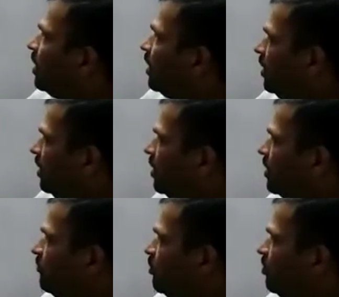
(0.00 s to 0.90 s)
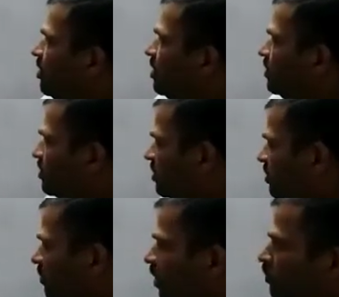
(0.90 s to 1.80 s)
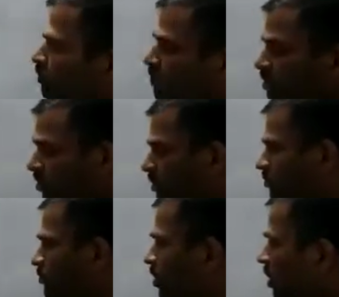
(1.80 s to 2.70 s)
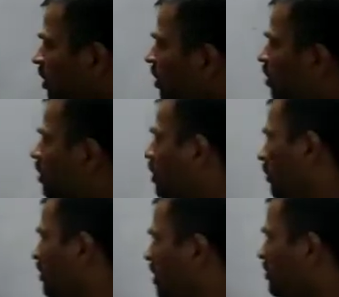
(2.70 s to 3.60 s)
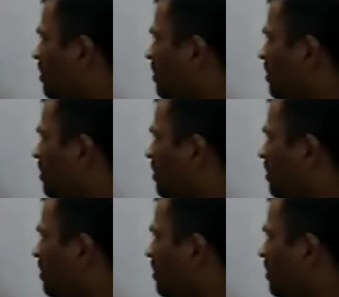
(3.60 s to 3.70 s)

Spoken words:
Here we will discuss about the major